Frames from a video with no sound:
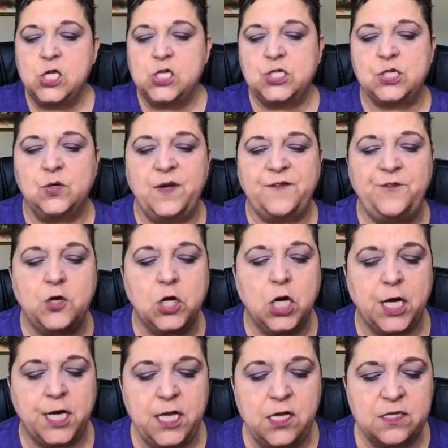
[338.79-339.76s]
So if you're
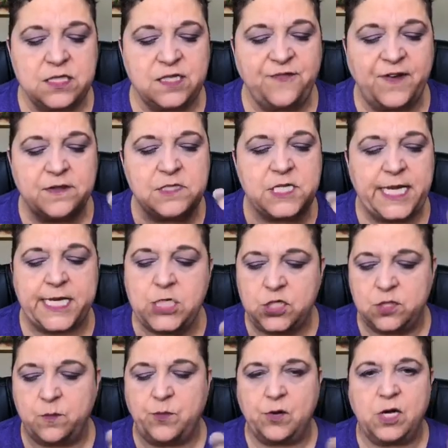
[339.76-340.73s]
gonna use a
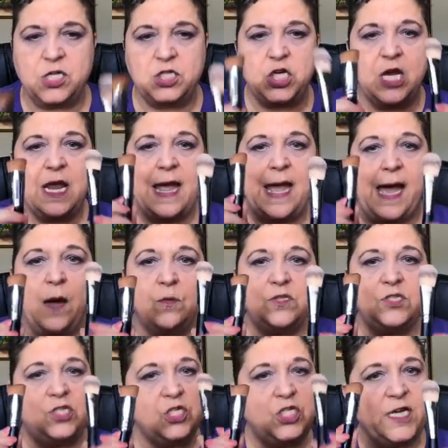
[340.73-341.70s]
foundation brush, I
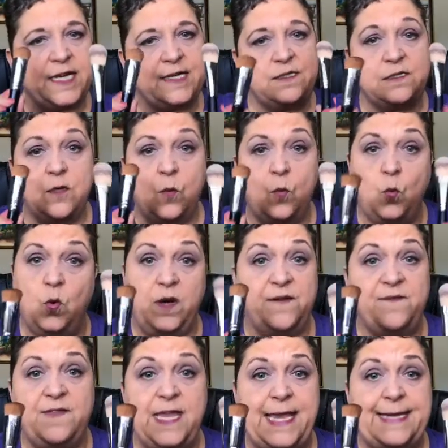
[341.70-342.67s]
would suggest
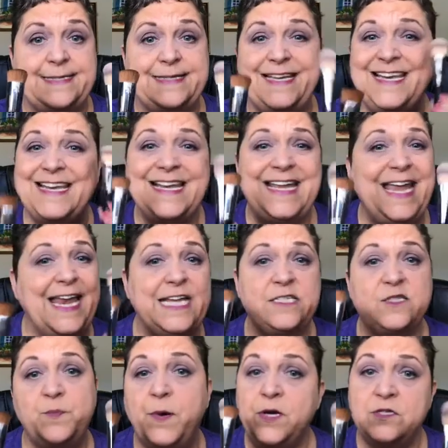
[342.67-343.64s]
one of these. And again,
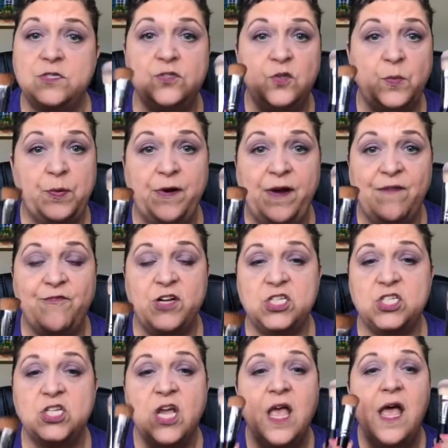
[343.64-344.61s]
it's personal
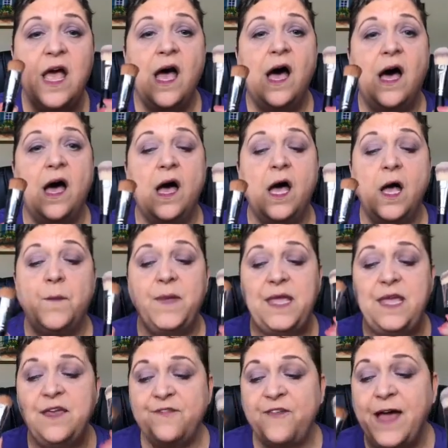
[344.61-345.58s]
preference. Um,
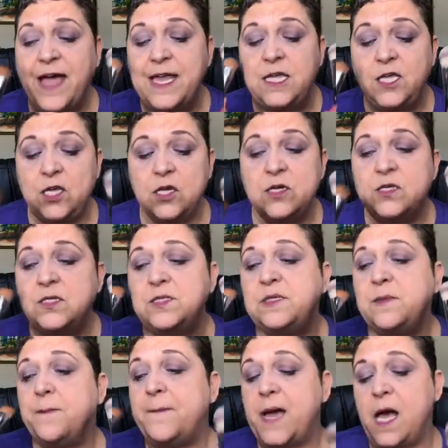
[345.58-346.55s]
if I
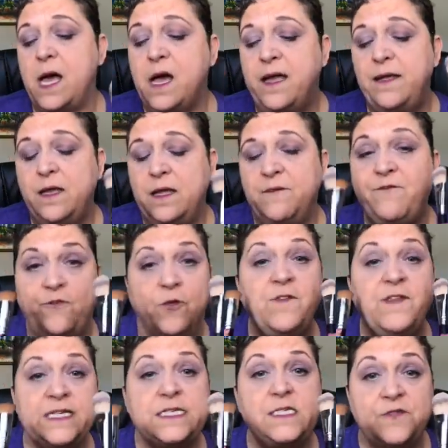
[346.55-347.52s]
use my, and
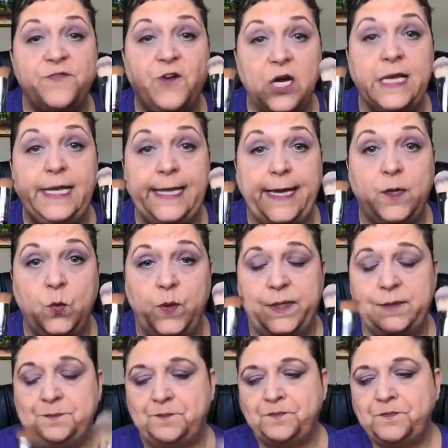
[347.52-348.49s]
for this is for a
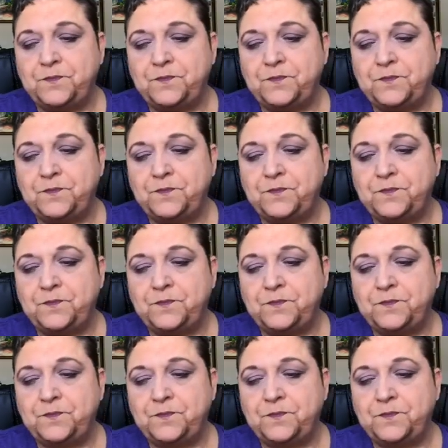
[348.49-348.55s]
liquid.